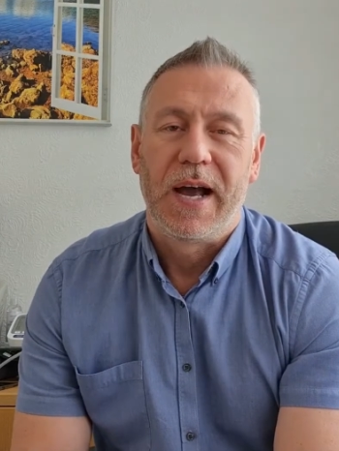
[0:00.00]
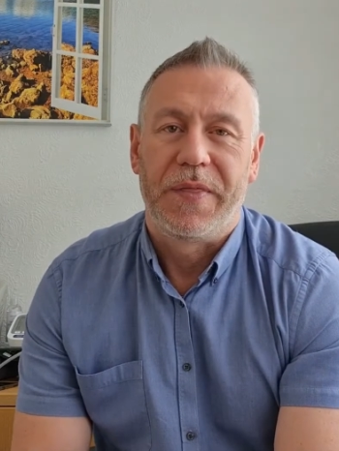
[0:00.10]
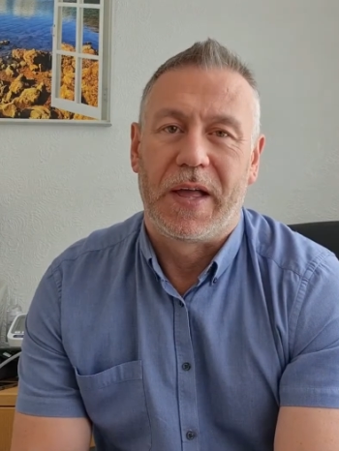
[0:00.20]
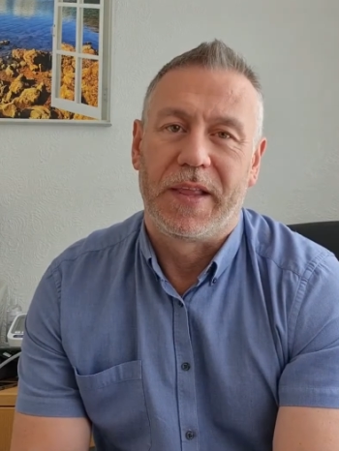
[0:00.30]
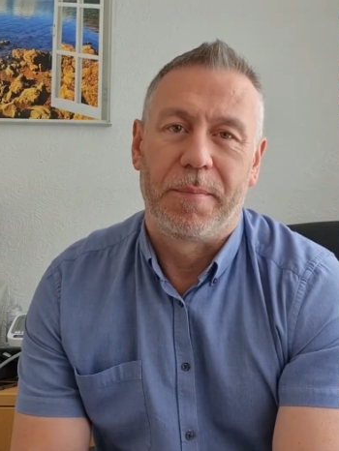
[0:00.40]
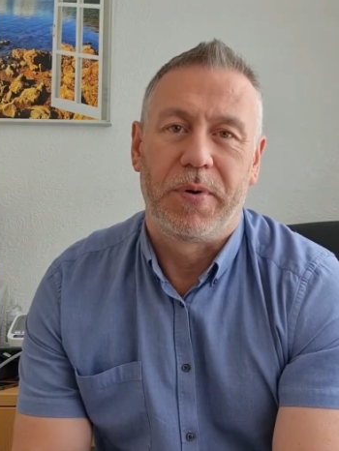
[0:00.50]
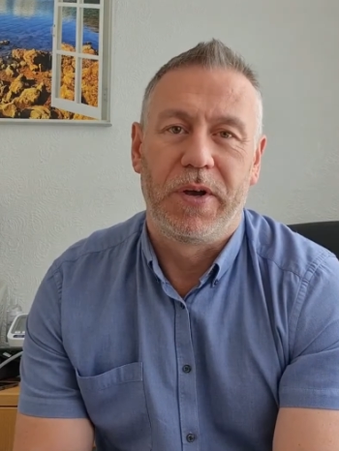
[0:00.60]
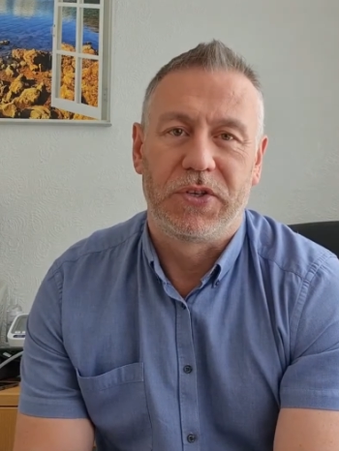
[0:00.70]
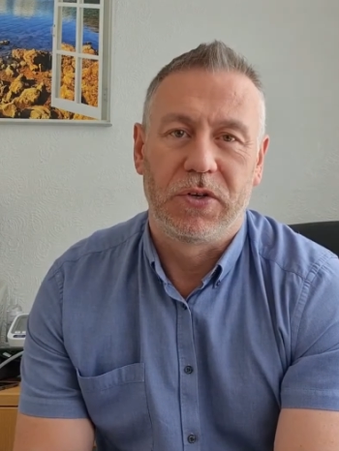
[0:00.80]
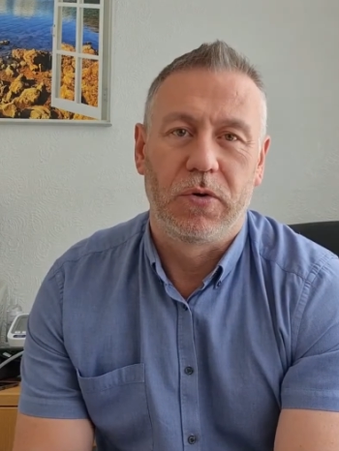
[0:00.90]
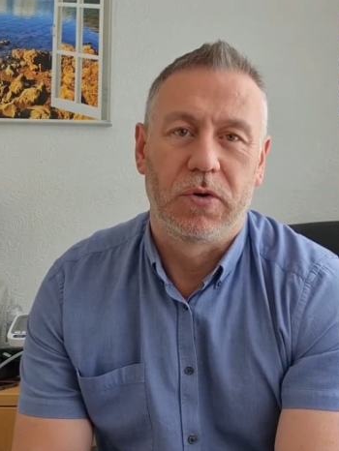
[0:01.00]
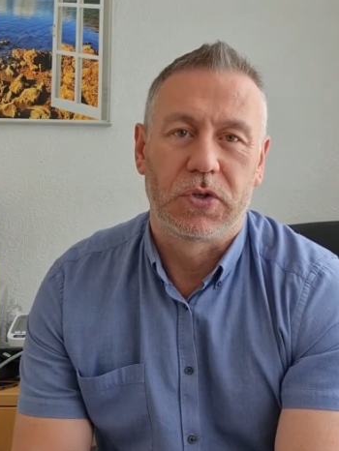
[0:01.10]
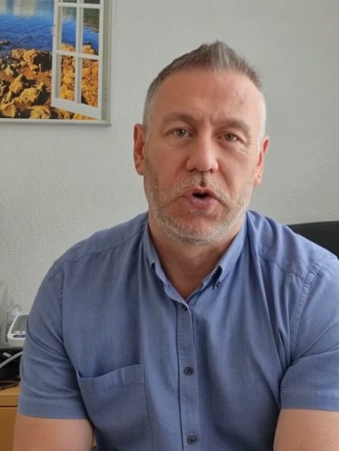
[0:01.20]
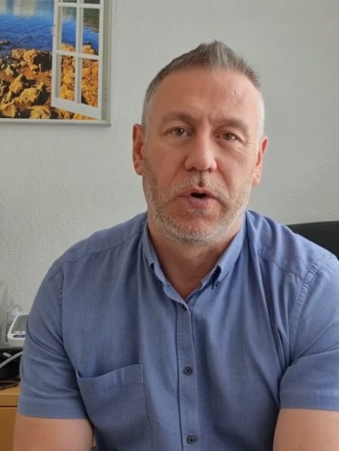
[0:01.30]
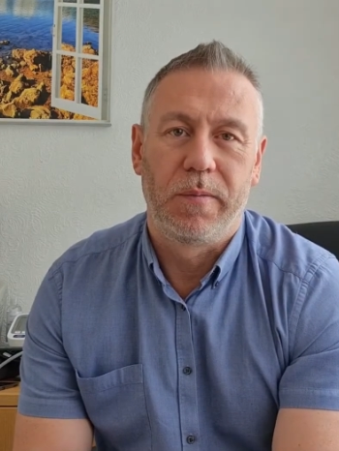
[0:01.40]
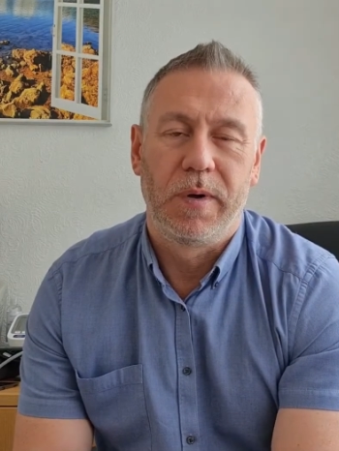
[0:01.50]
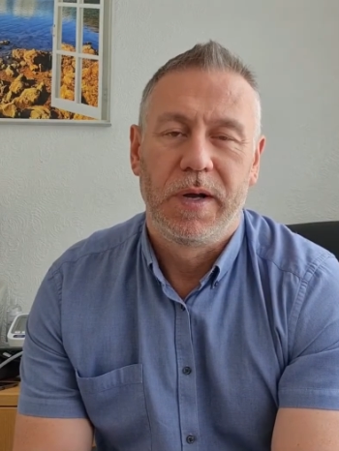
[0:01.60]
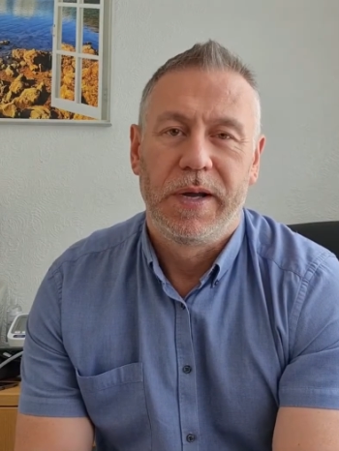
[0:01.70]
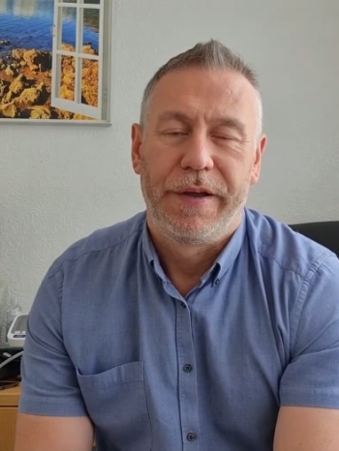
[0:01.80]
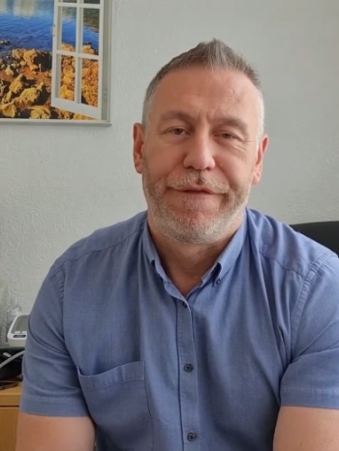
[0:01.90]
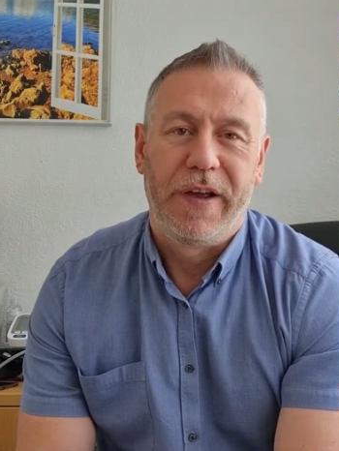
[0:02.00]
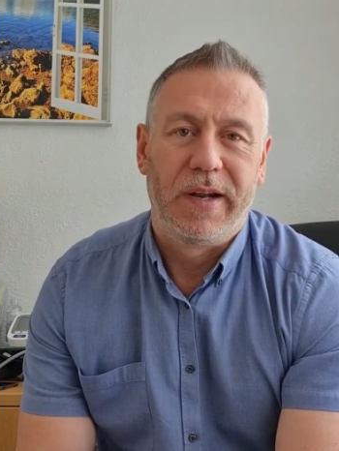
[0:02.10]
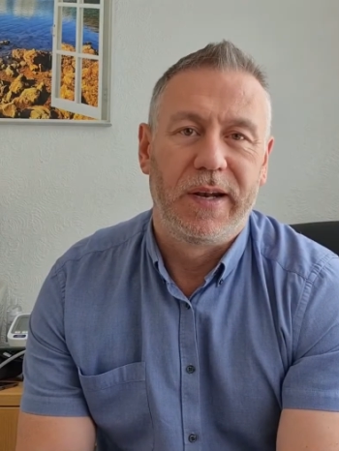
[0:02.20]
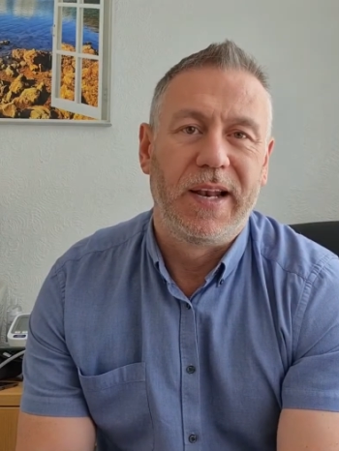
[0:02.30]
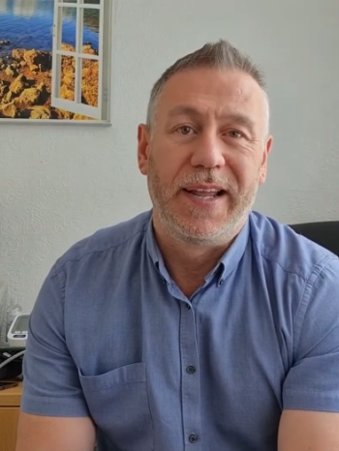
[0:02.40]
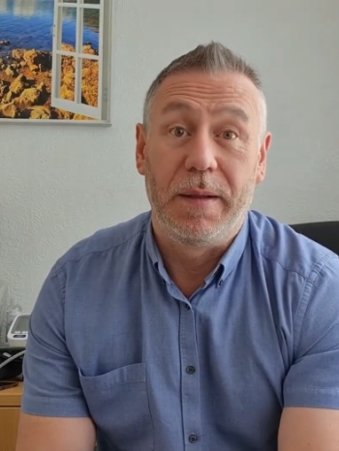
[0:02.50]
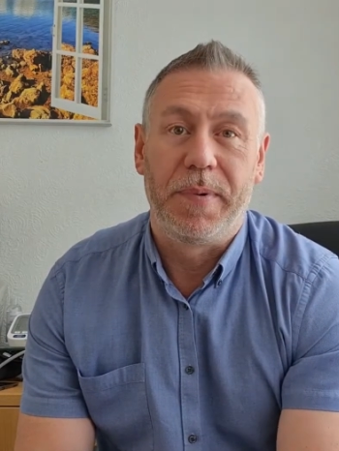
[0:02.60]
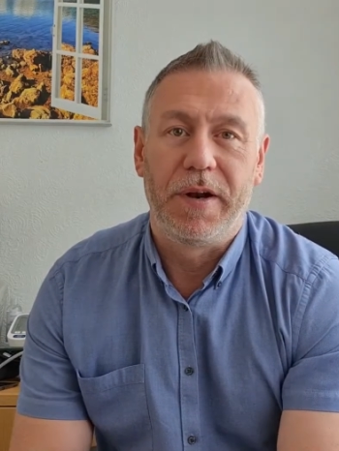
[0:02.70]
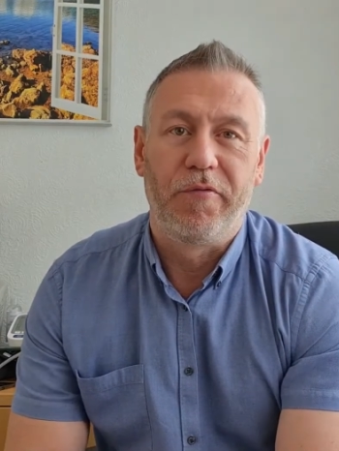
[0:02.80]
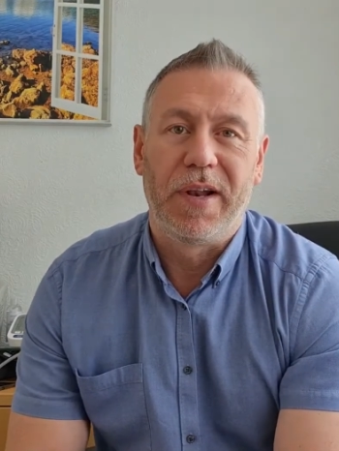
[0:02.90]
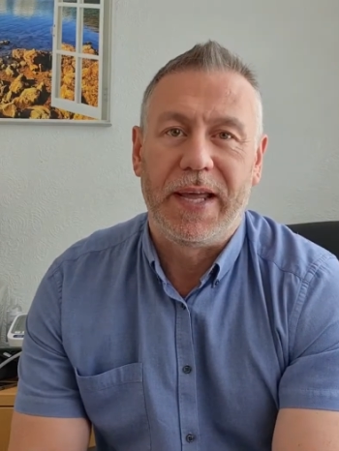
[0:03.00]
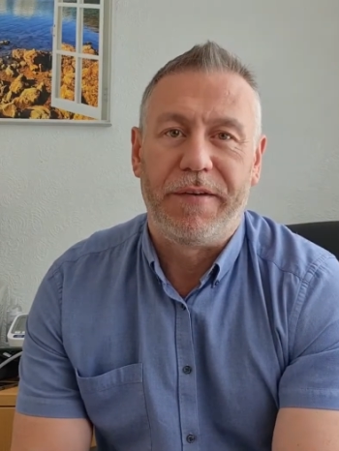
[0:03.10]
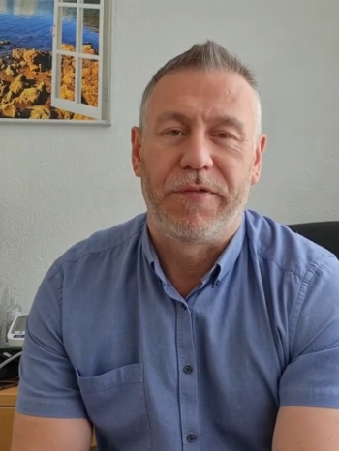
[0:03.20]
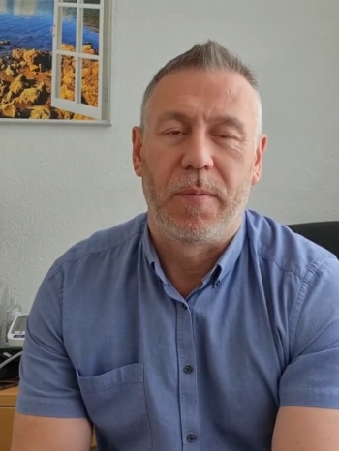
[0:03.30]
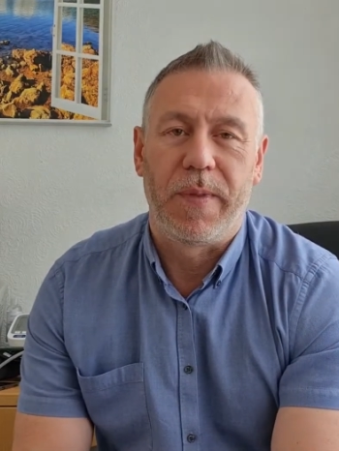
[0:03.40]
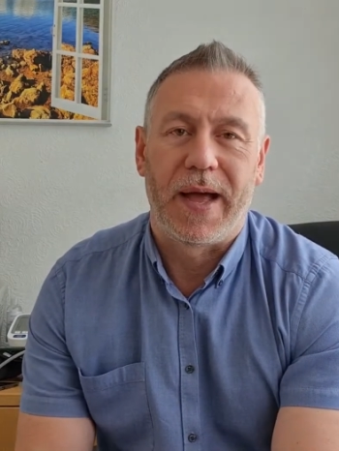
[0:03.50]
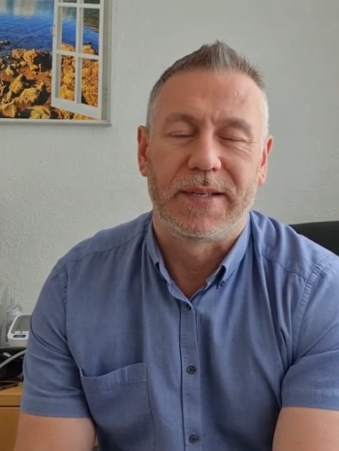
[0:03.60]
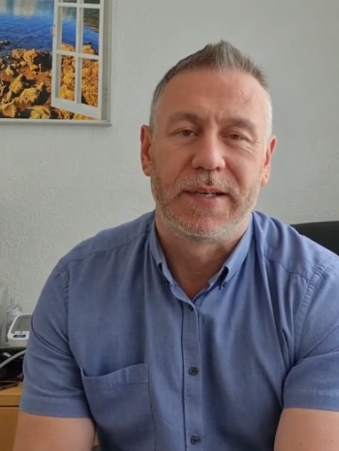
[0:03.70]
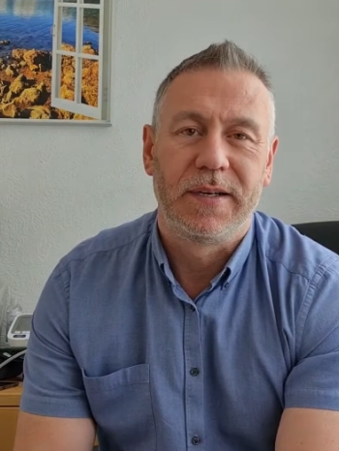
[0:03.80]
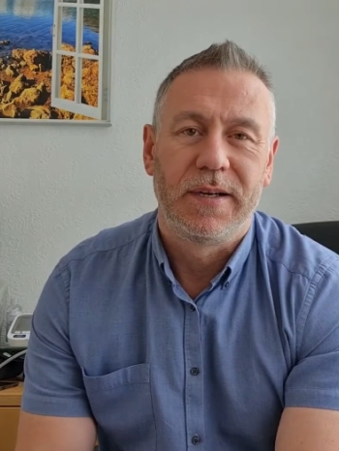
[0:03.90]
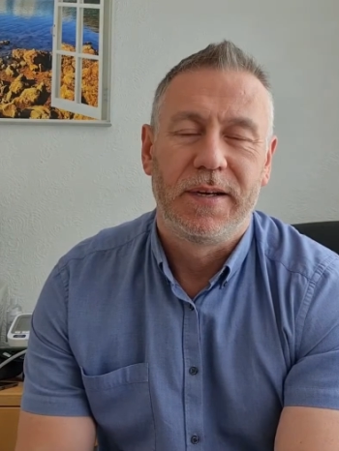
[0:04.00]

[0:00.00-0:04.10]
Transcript: And that, that person goes home feeling a little bit of relief from that,